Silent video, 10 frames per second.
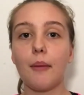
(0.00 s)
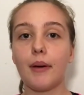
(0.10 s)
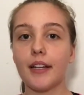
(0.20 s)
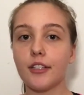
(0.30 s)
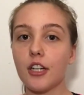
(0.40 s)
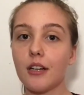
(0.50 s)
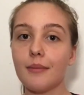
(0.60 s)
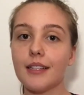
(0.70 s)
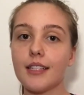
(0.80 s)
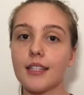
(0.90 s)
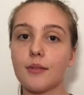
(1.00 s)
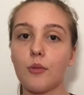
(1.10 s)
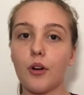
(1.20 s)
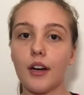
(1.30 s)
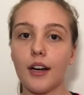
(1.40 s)
But in tournaments it's
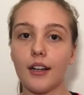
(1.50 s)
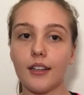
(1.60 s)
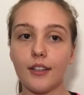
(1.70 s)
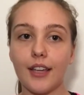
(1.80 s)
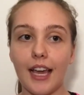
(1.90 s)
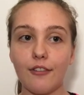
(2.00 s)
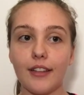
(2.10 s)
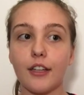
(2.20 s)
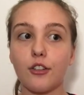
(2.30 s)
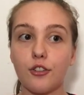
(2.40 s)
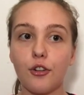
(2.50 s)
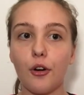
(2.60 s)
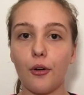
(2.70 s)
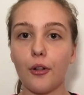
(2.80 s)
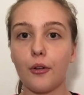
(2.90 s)
more, you can't really
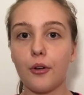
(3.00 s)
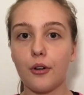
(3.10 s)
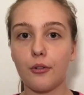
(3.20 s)
control